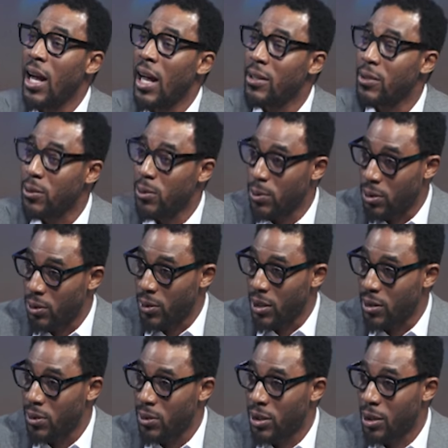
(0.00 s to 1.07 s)
our school
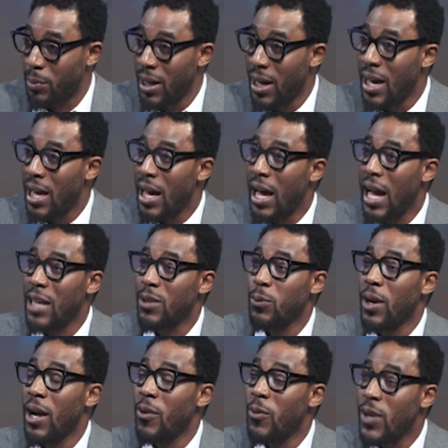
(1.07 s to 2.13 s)
curriculum as
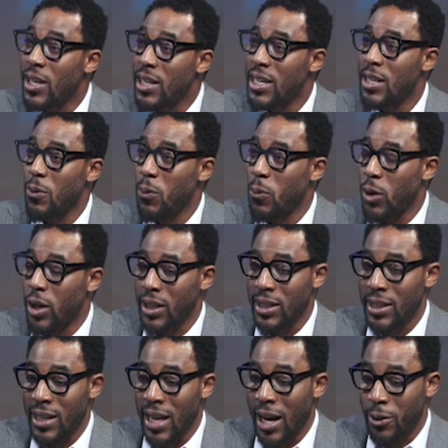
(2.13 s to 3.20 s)
we are really
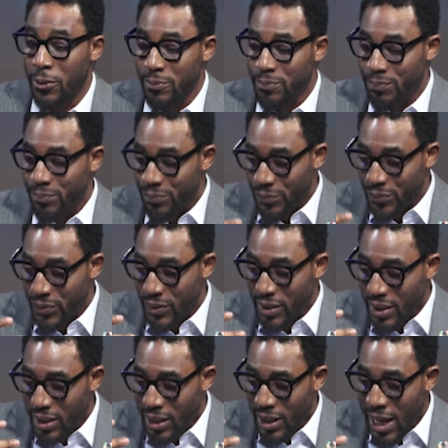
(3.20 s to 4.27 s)
working now.
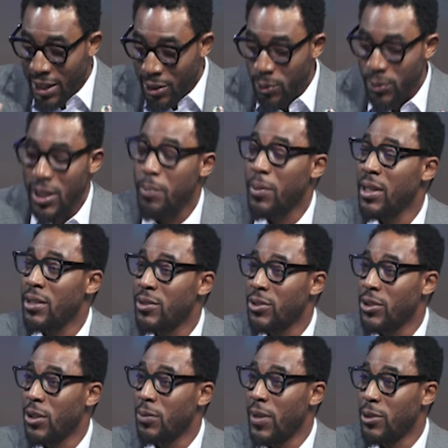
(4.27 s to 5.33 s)
I know the
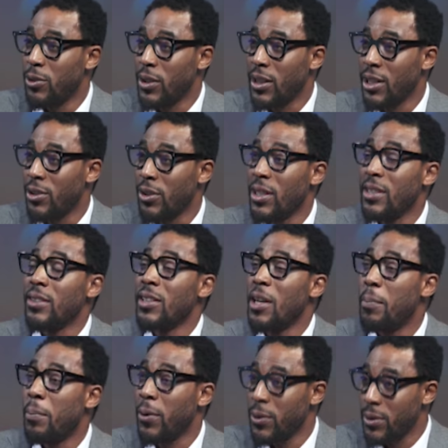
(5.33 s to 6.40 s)
Ministry of Education is in a
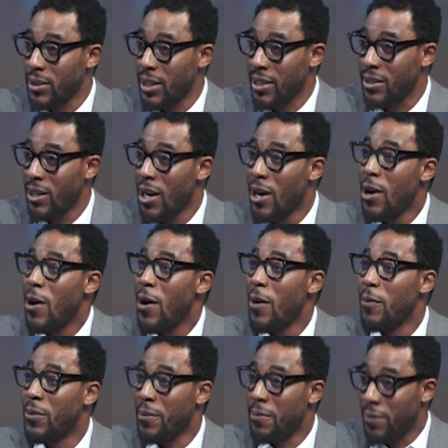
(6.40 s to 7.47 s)
process
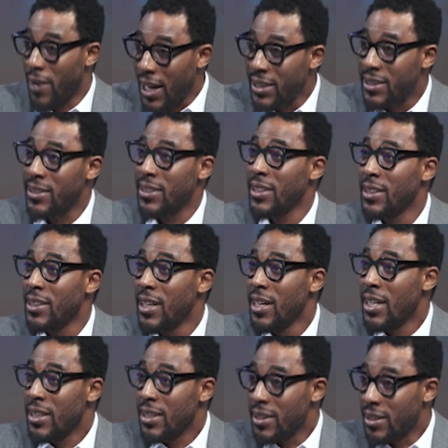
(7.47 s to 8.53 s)
of revising
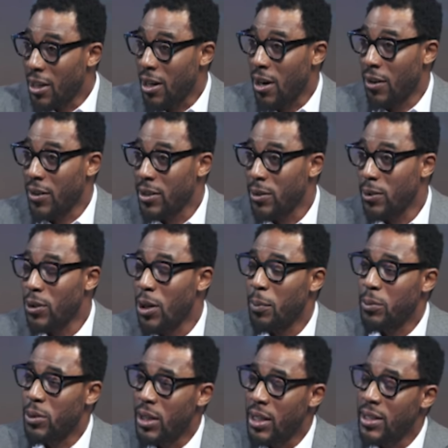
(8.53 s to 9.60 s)
the curriculum
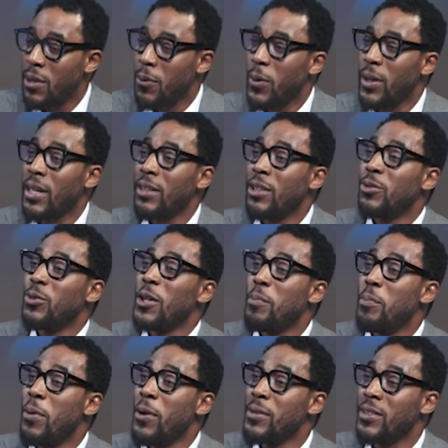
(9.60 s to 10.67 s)
in a way that is
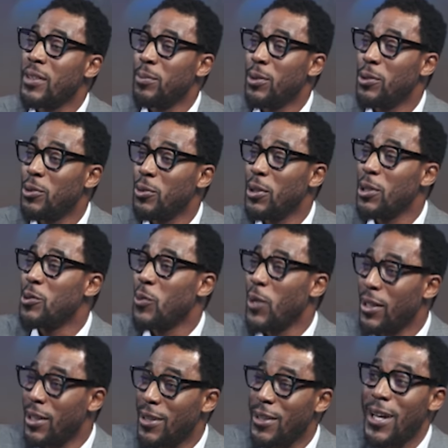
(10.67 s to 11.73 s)
responsible to the
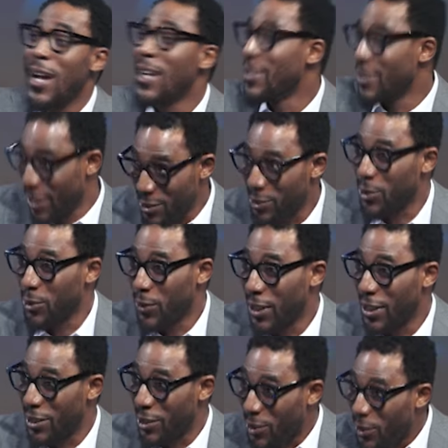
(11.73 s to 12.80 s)
23rd century,
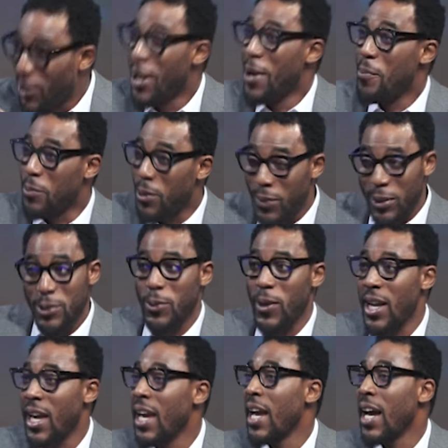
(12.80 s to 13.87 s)
you know, moving to
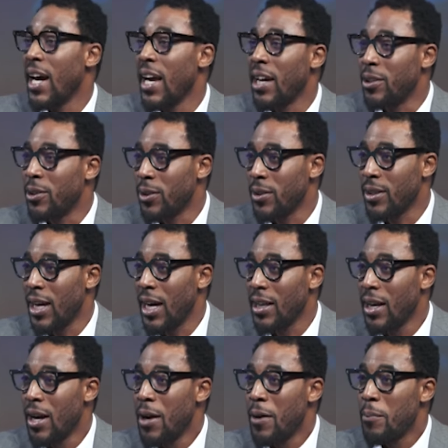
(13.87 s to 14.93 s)
AI and all that.
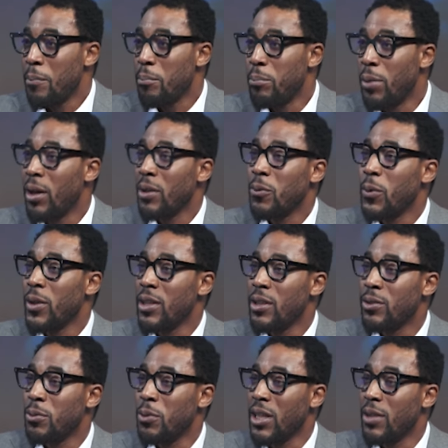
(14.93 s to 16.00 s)
Mm. But we need
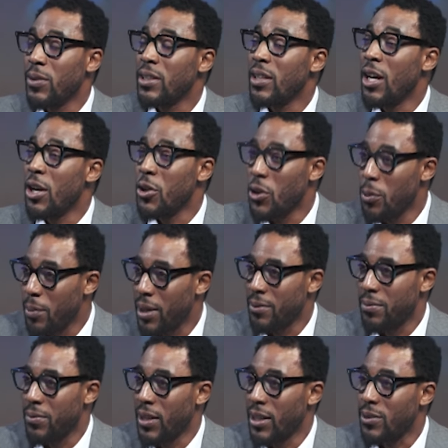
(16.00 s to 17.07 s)
to give it a human
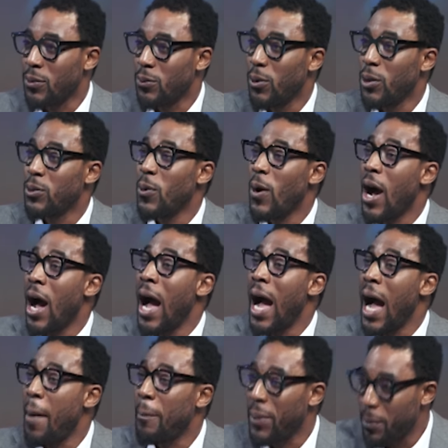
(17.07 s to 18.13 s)
face. What do
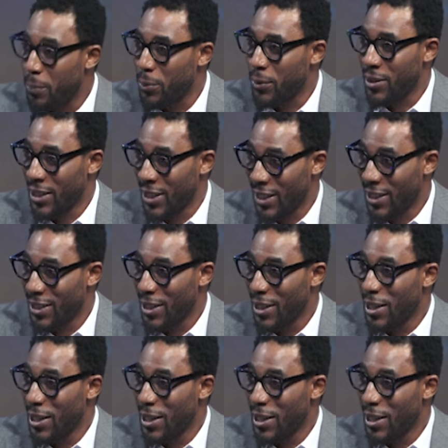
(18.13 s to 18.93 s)
our people need